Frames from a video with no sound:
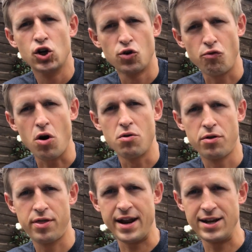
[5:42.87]

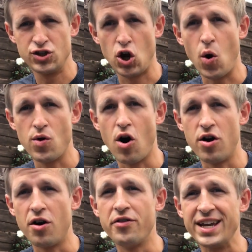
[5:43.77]
growth that is going
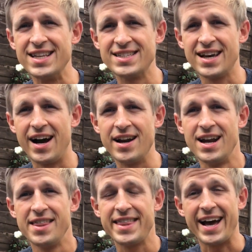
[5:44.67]
on the inside,